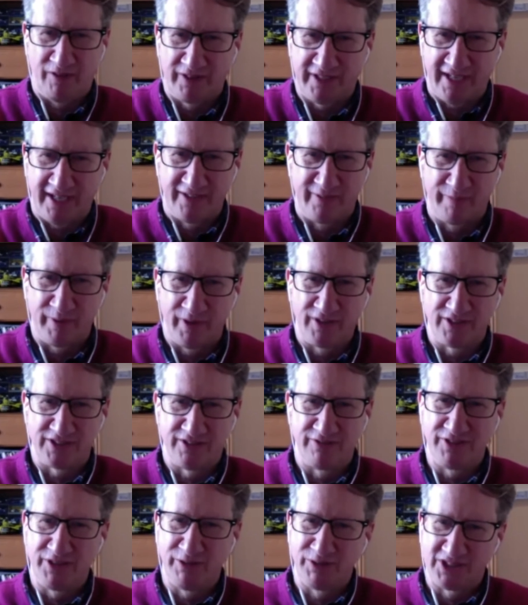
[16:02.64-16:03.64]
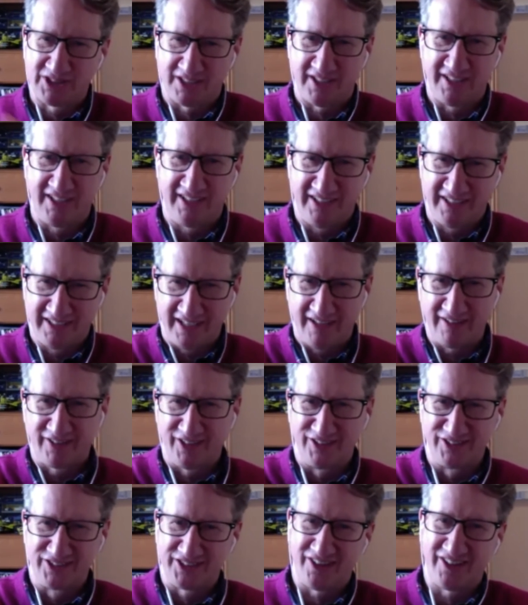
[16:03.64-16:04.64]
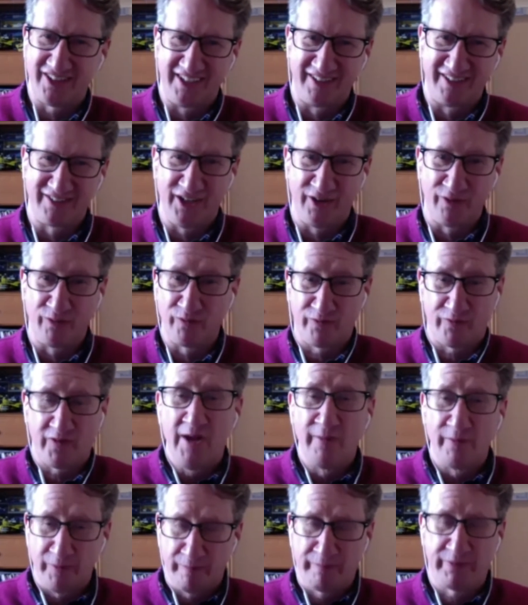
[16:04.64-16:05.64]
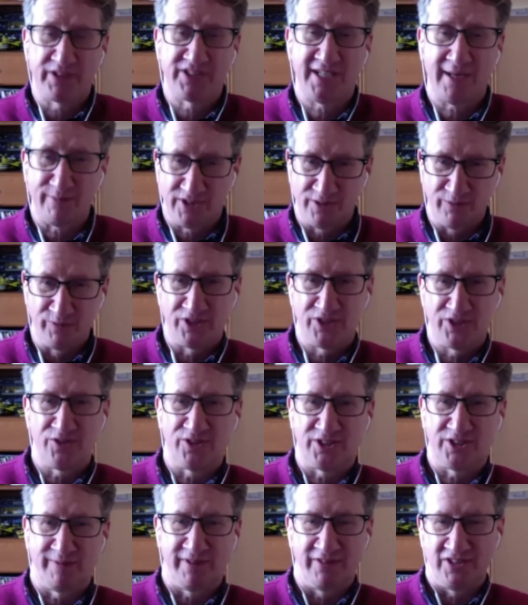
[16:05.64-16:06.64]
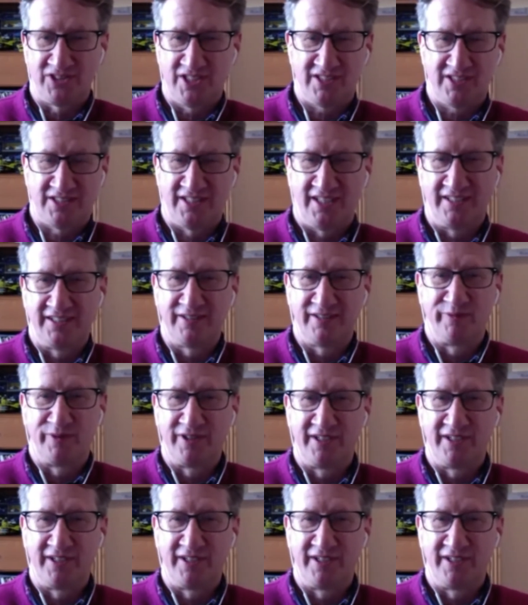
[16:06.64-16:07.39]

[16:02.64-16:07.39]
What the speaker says: kind of person who you would see at an Adele concert, are you? Perception. We talked about this yesterday, didn't we?